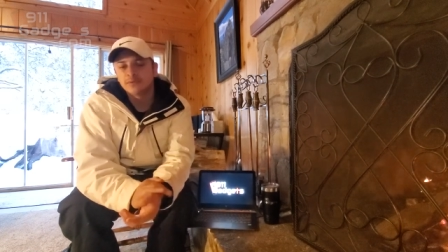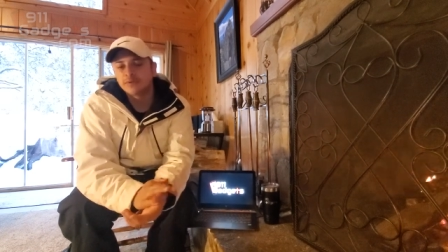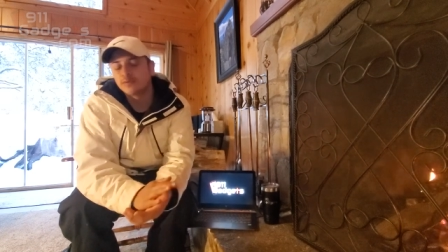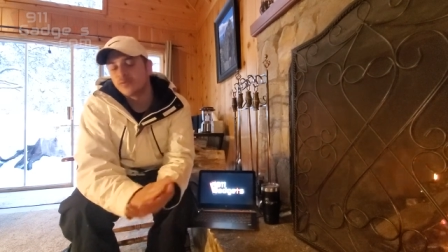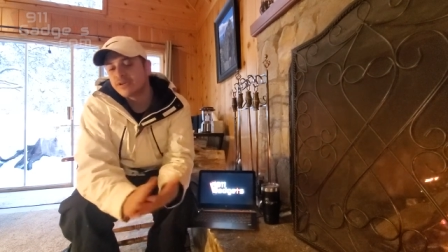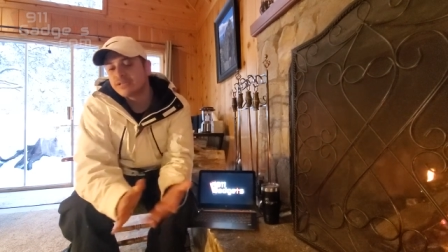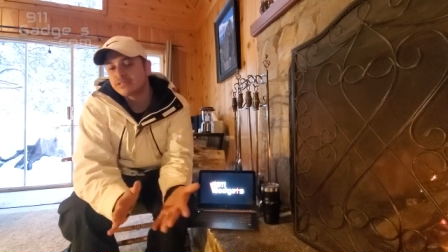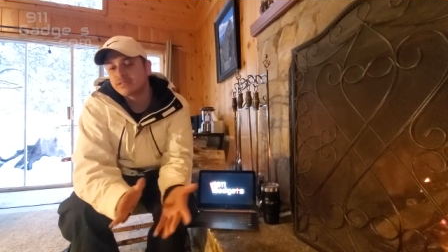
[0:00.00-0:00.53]
The
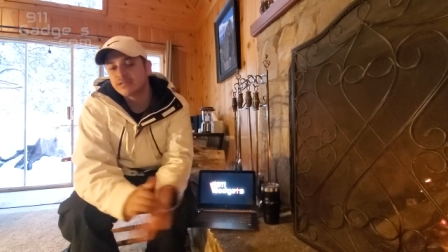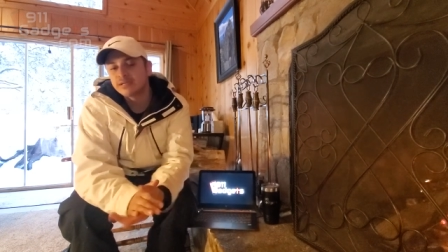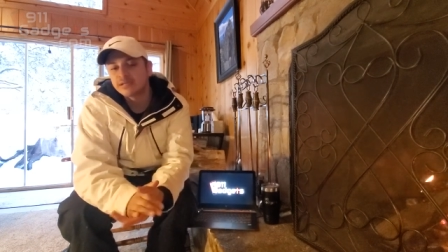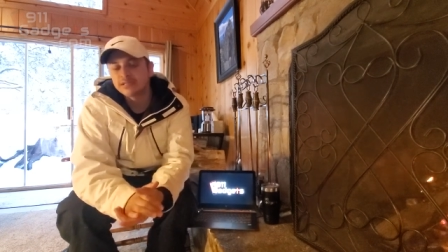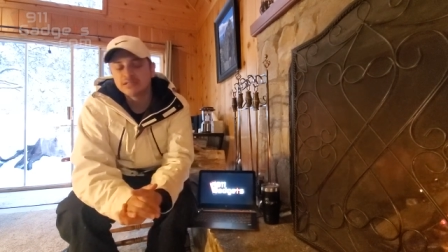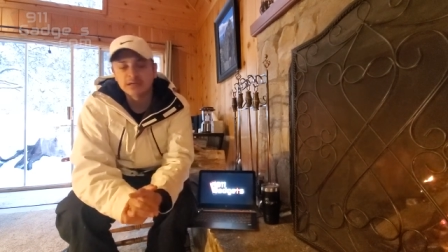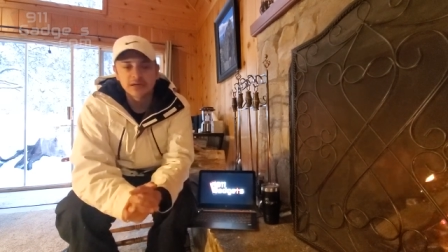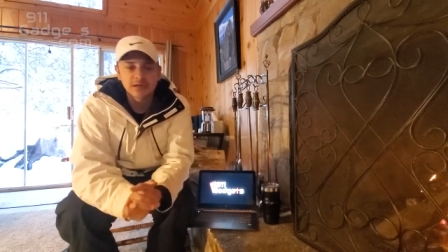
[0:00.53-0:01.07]
reason
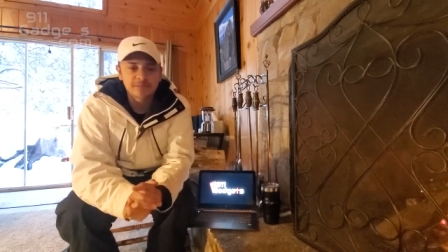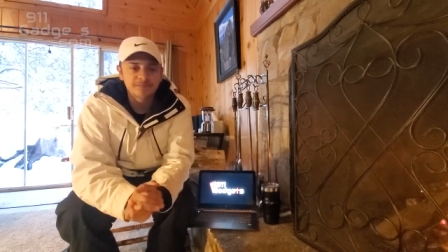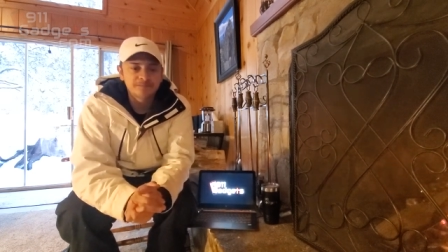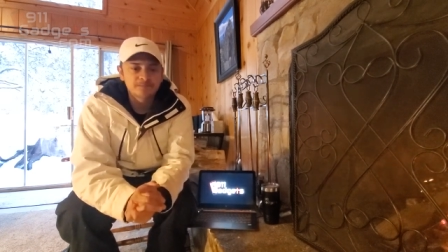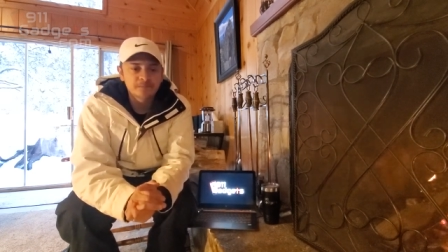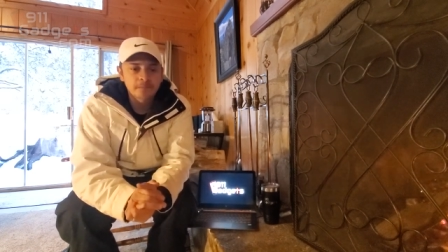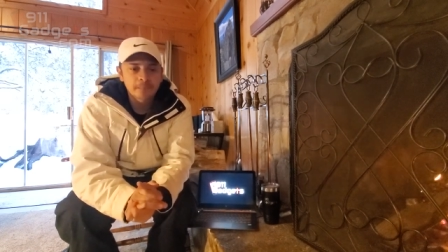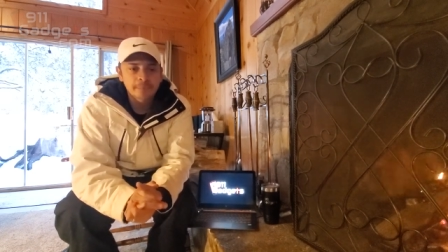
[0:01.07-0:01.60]
is, um,
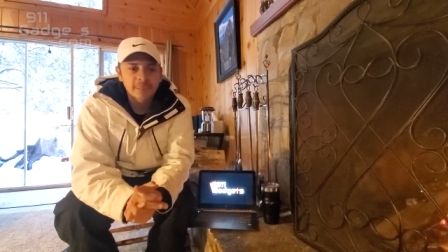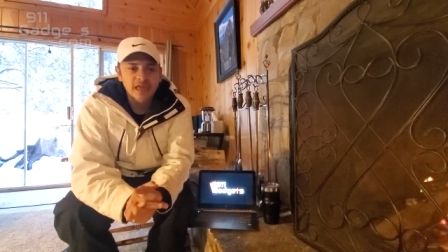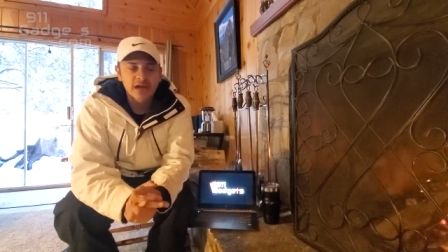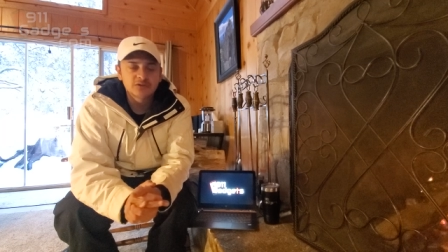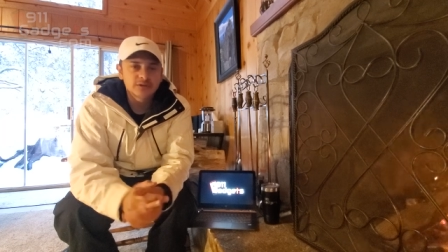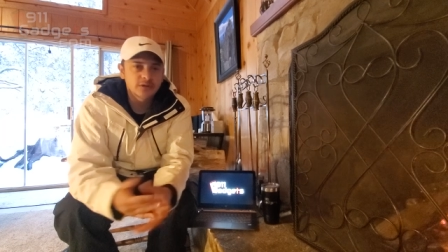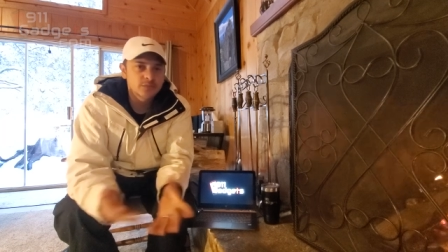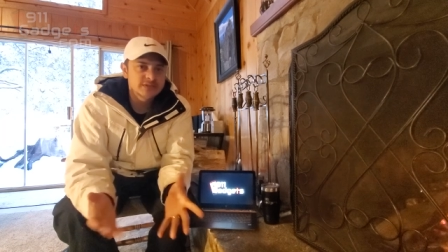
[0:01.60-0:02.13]
I
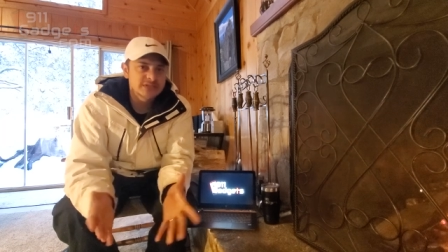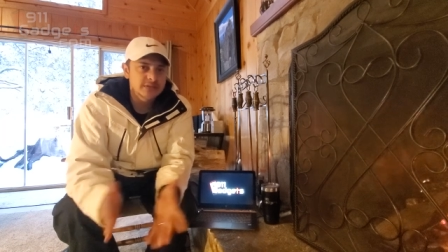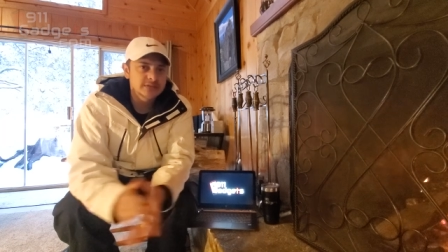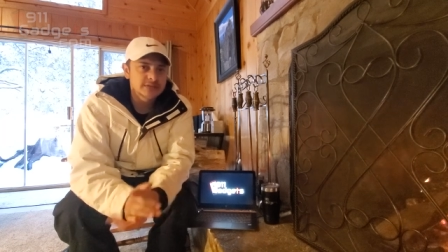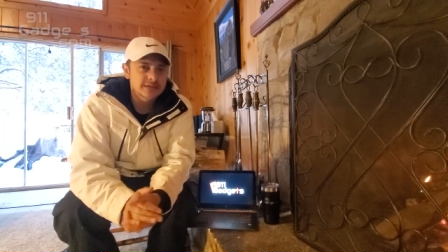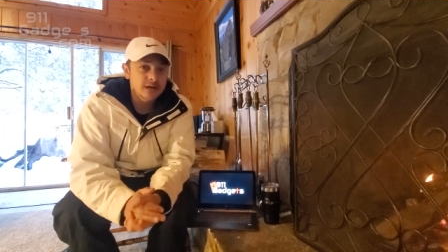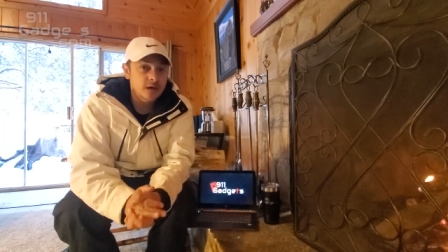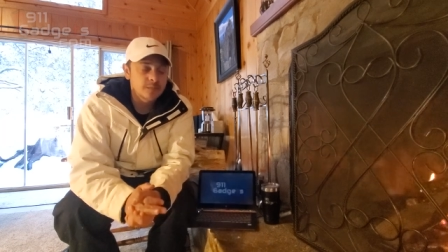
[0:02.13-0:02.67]
try to reach out to
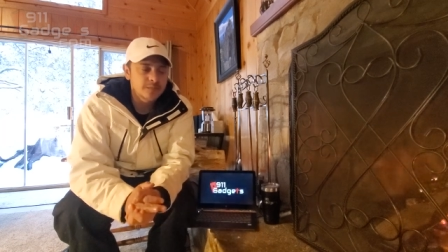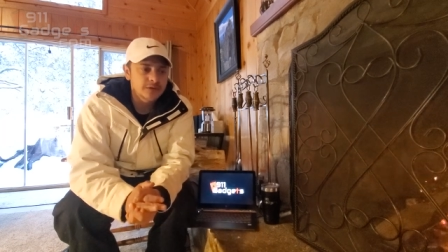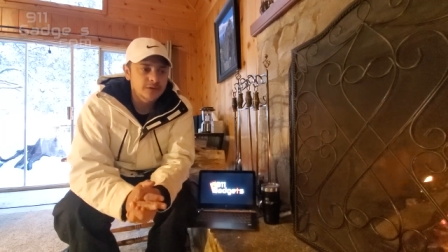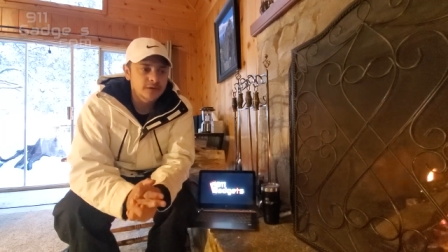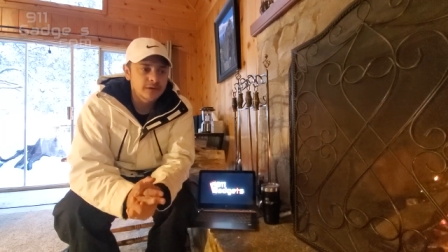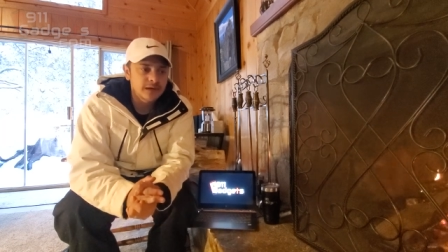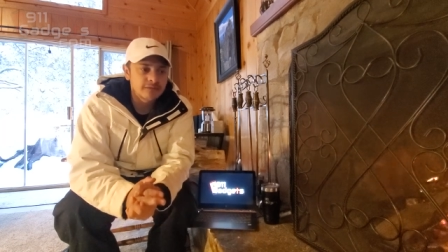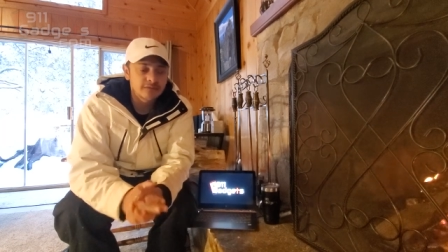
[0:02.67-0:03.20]
Yelp, you know,
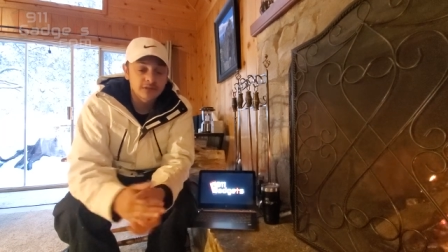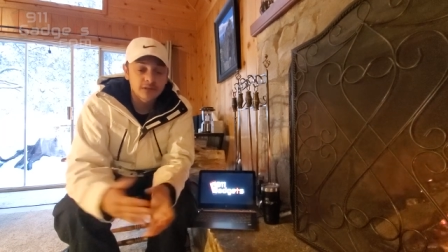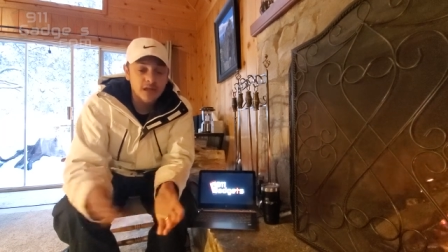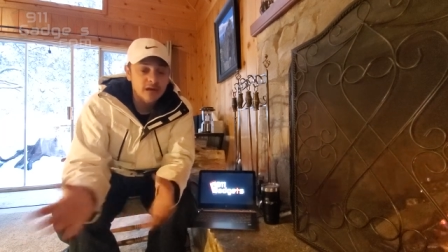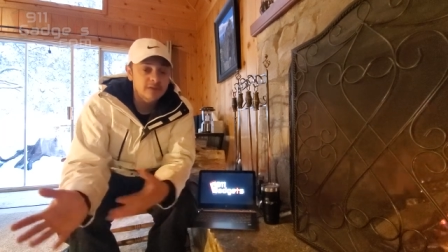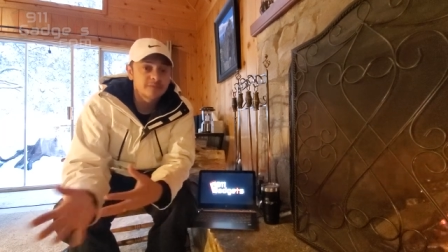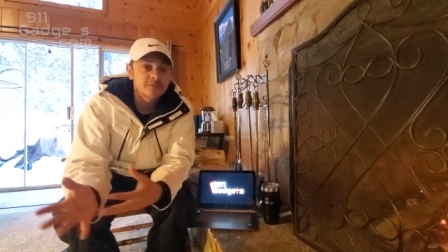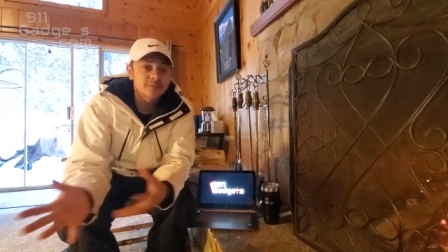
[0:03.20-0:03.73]
I have a
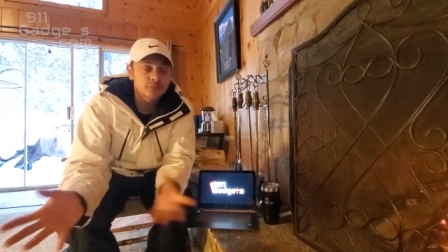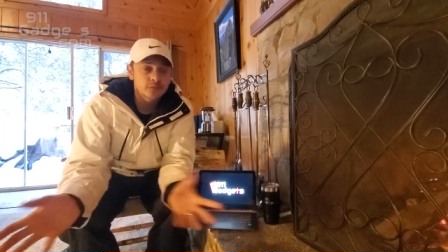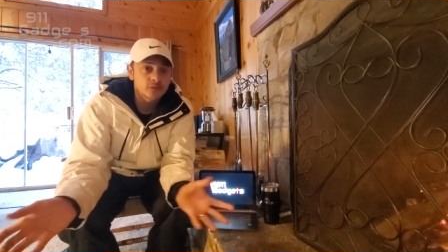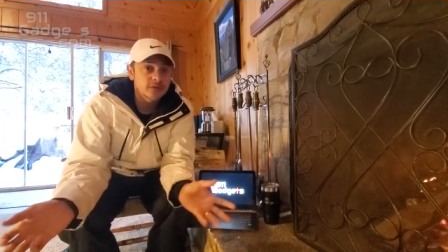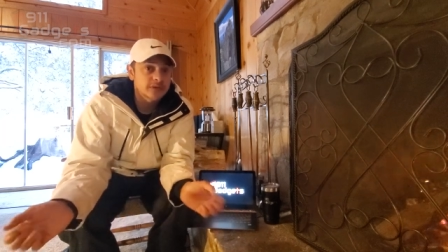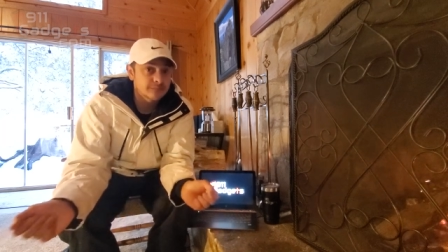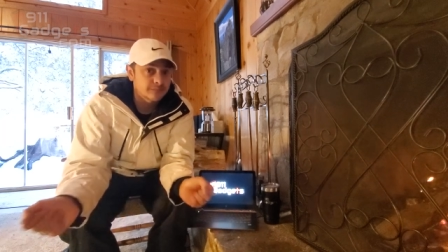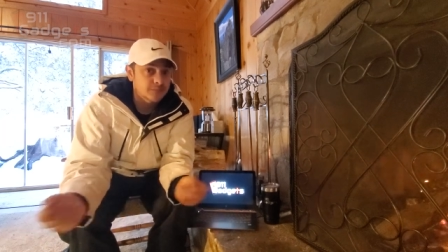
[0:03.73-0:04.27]
lot of people who
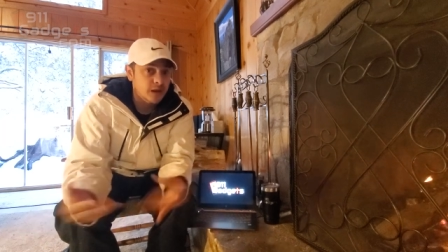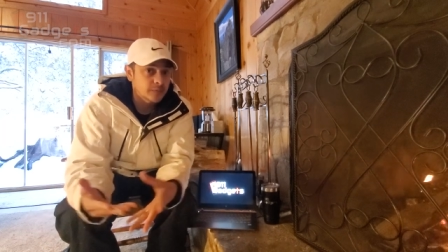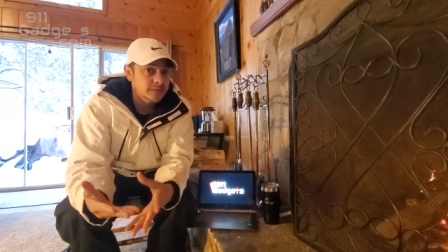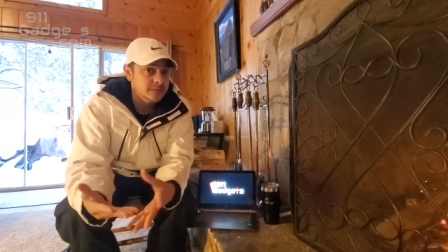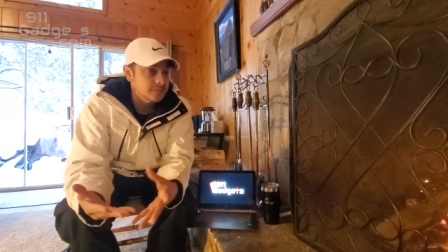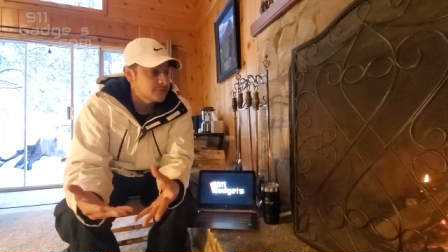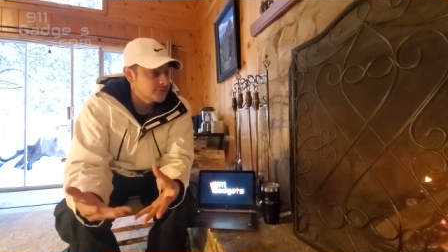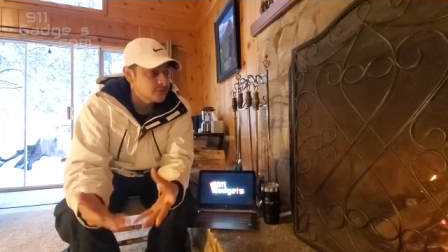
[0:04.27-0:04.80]
can
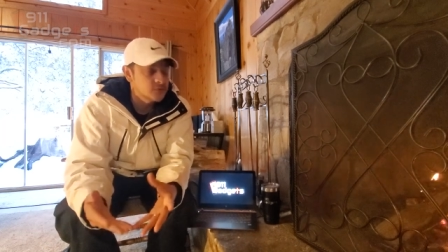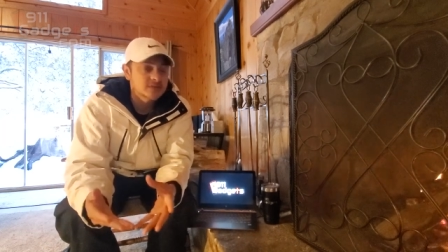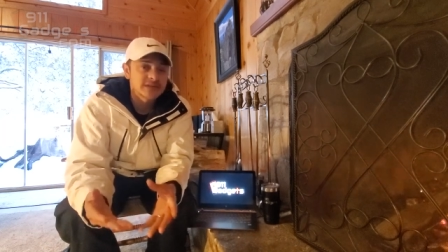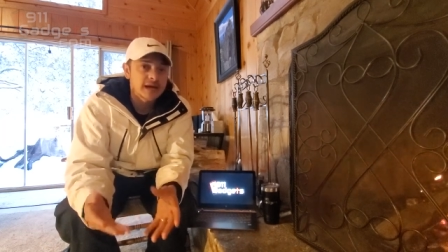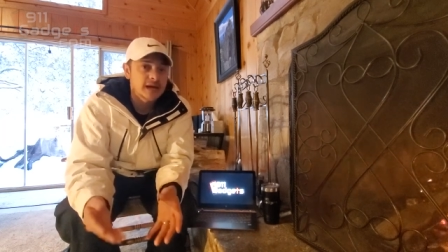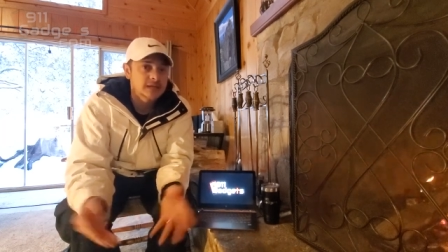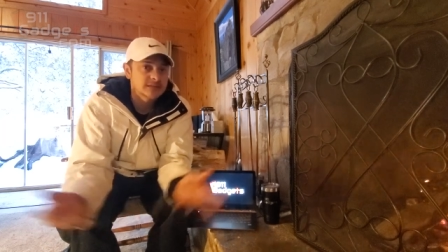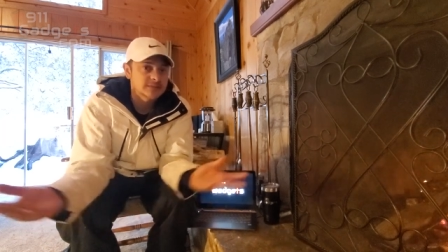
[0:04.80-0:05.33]
probably use
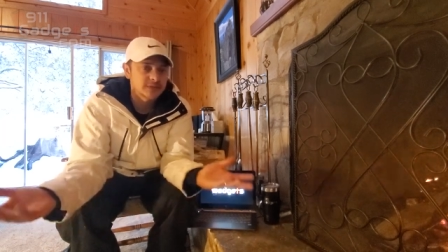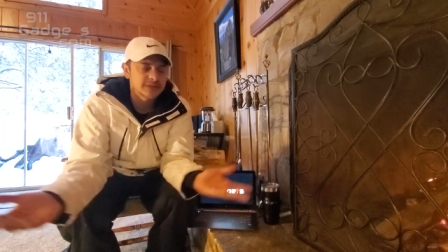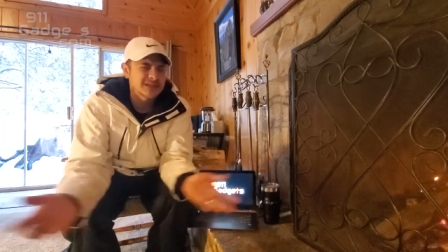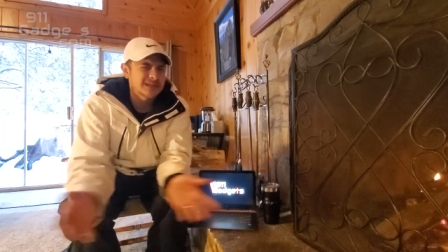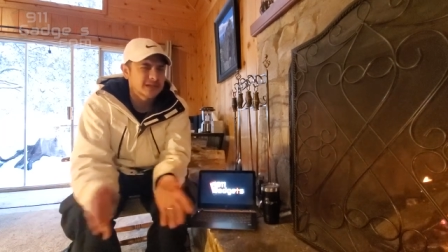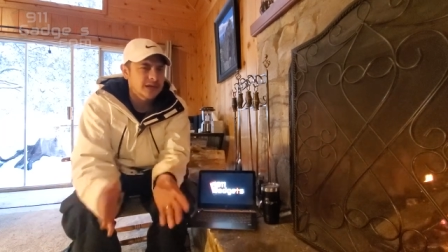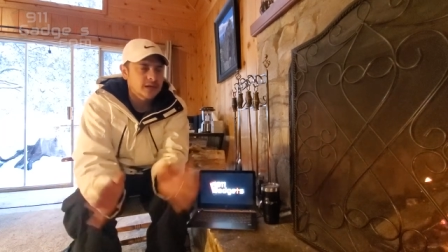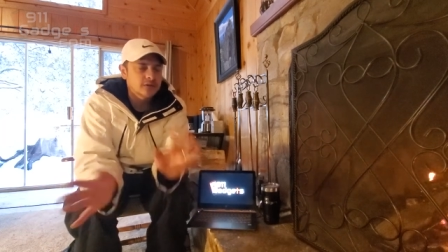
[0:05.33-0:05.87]
ads, but
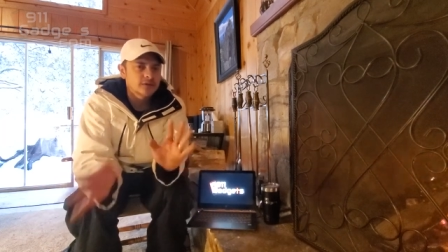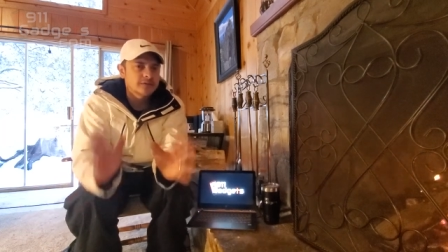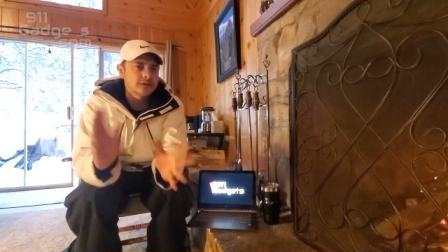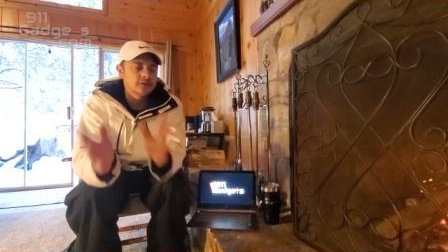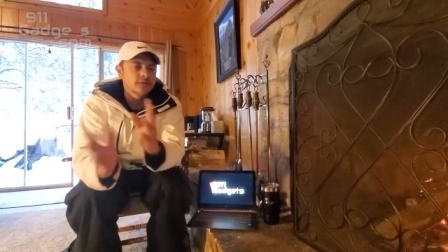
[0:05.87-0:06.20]
they, I don't know, they don't